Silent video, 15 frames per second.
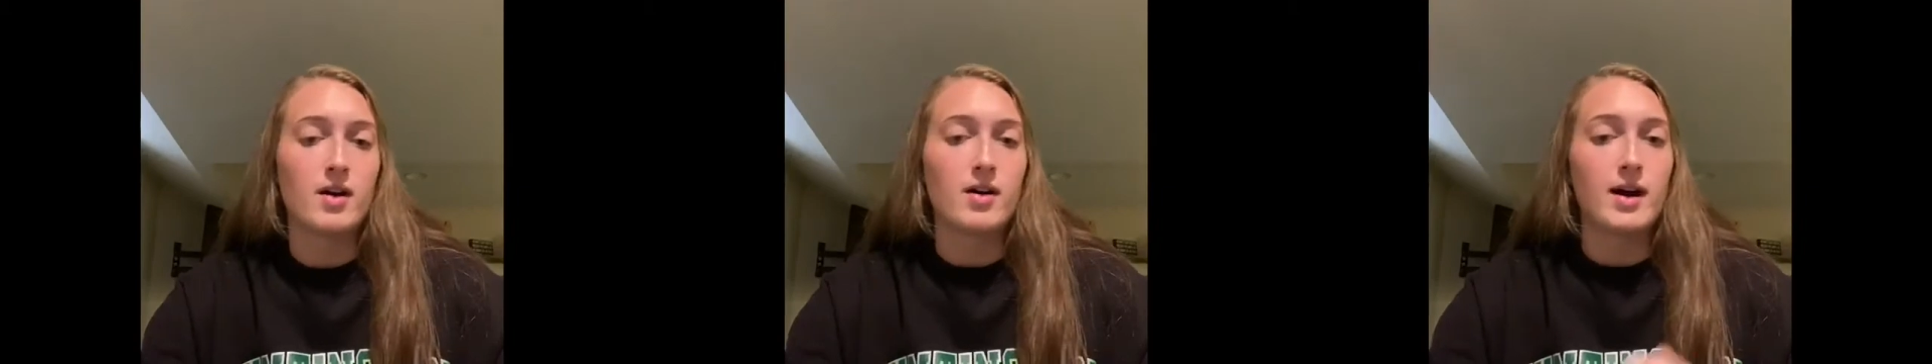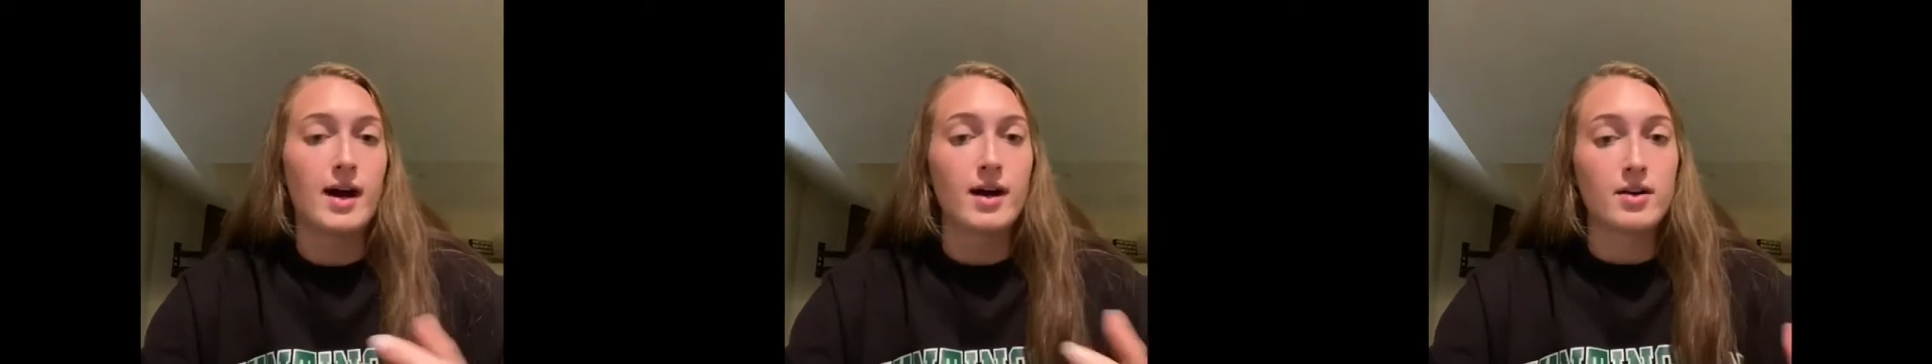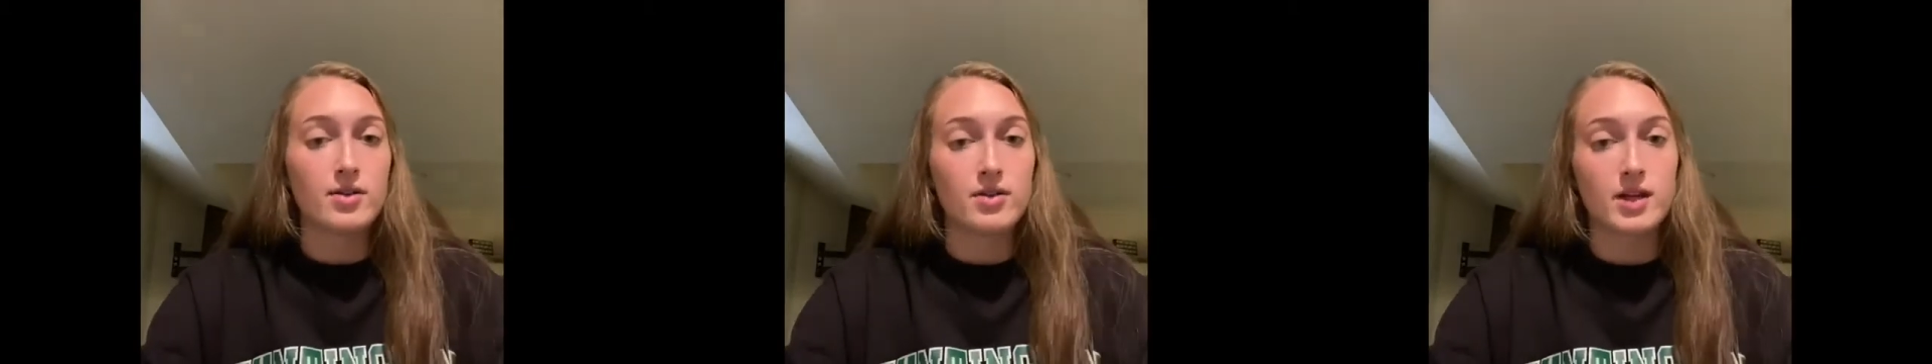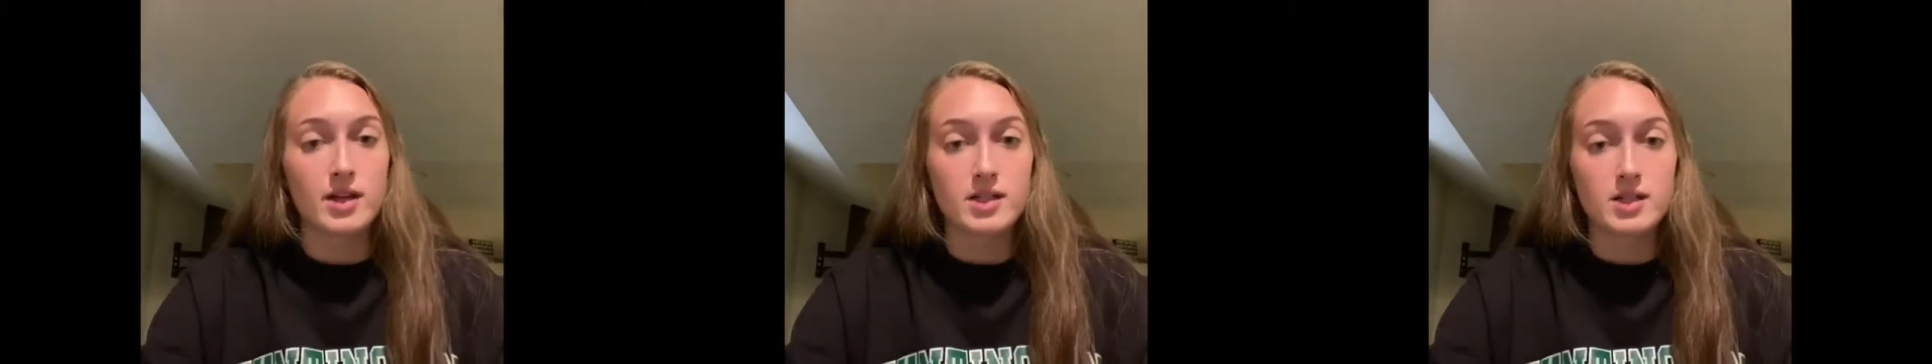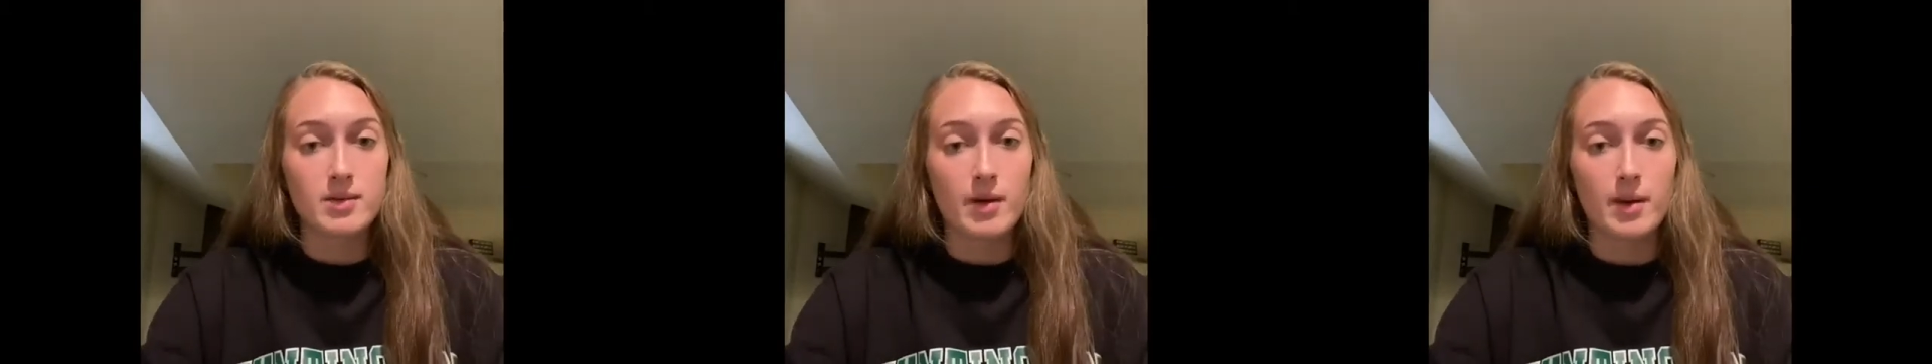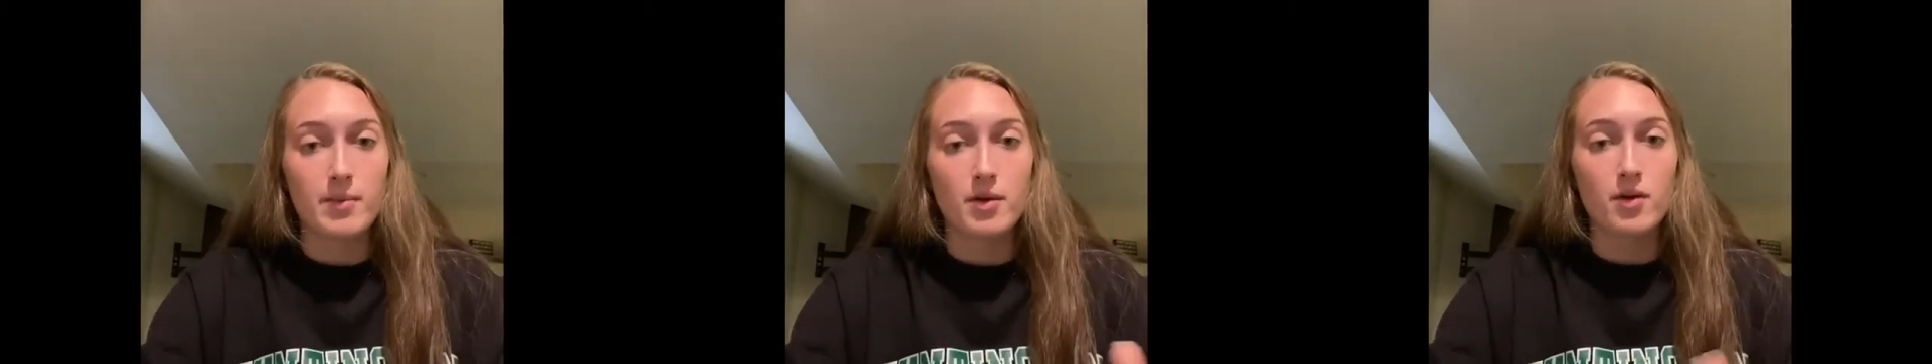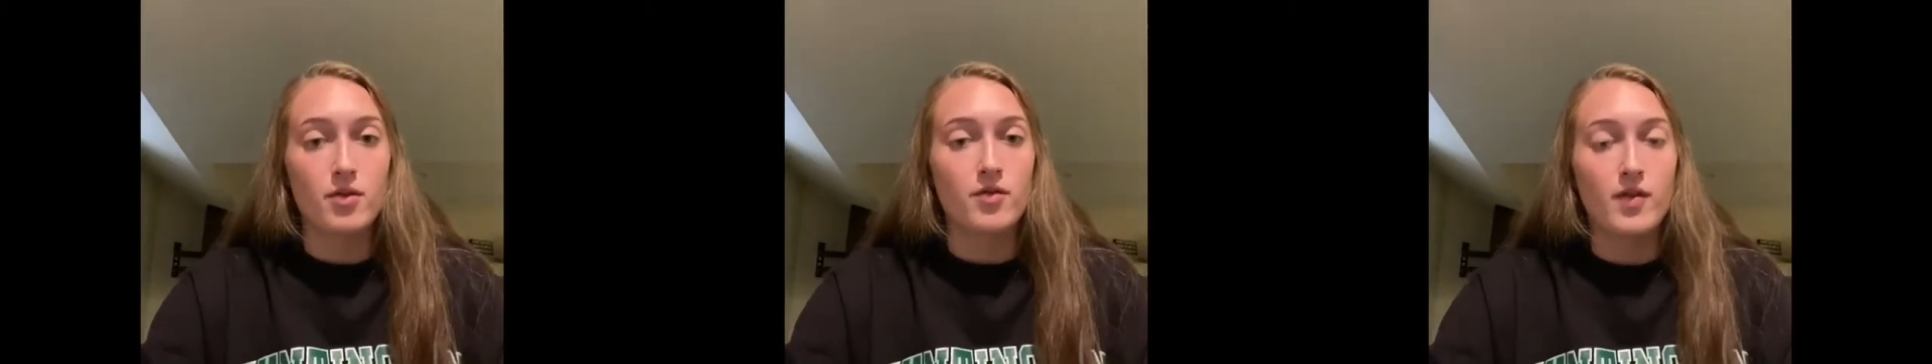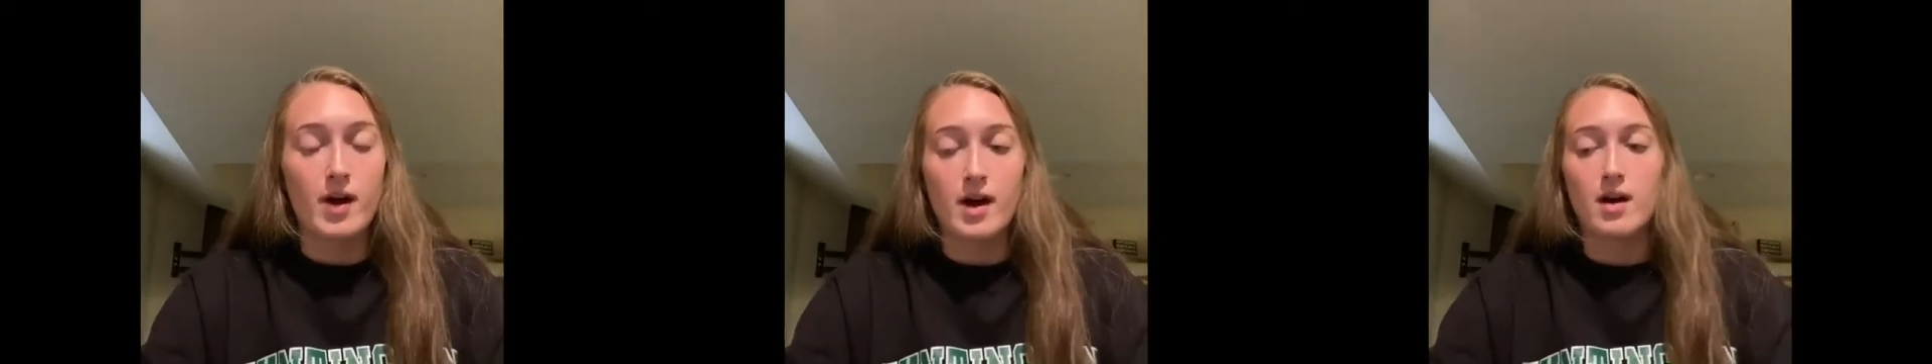add new things to my
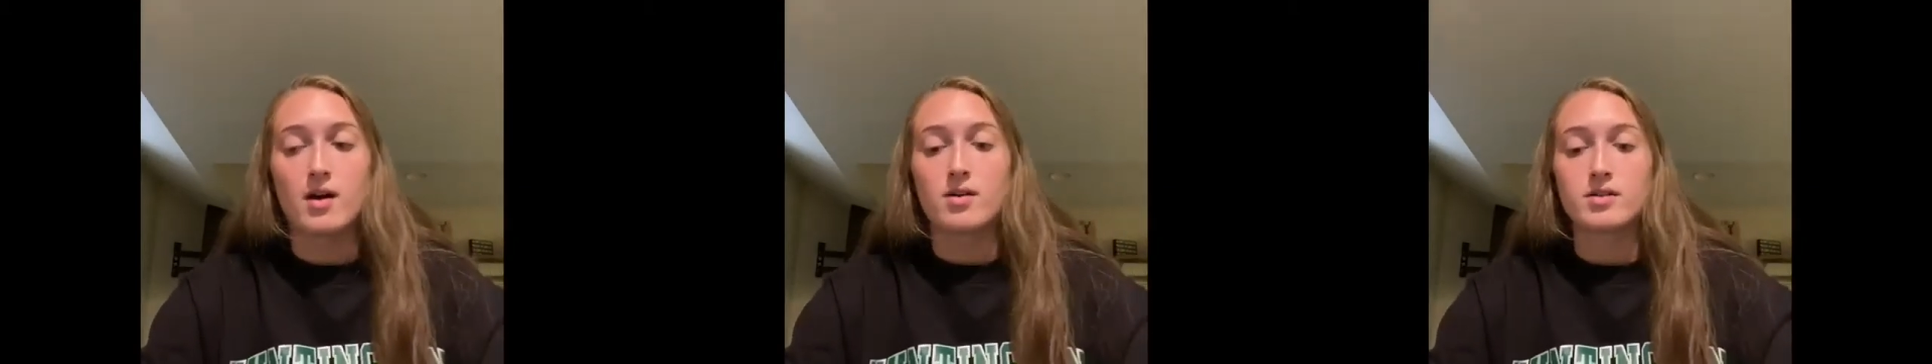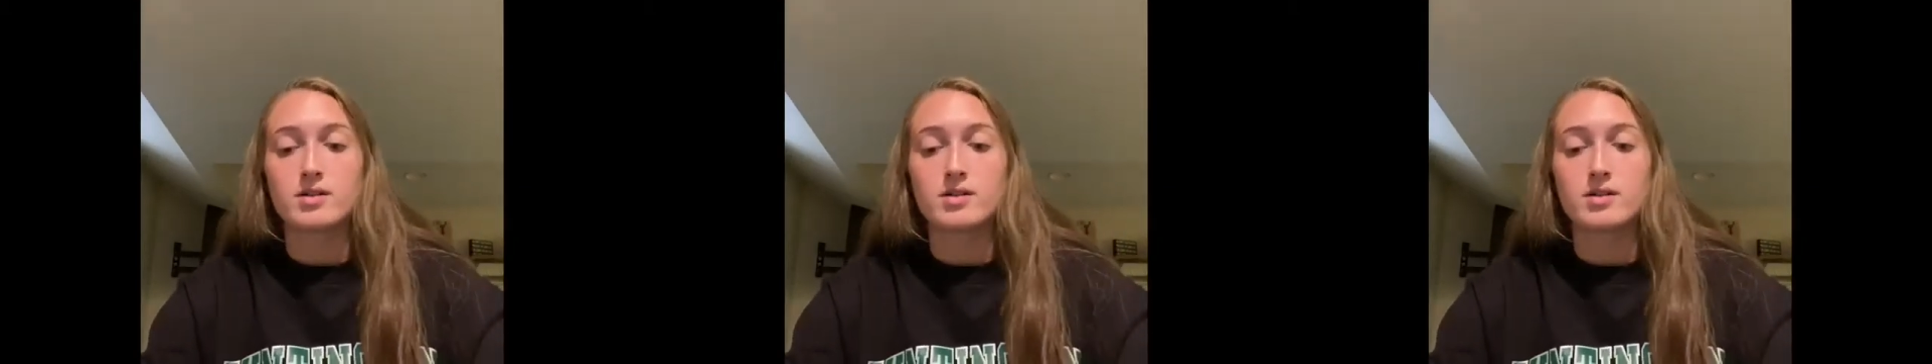profile,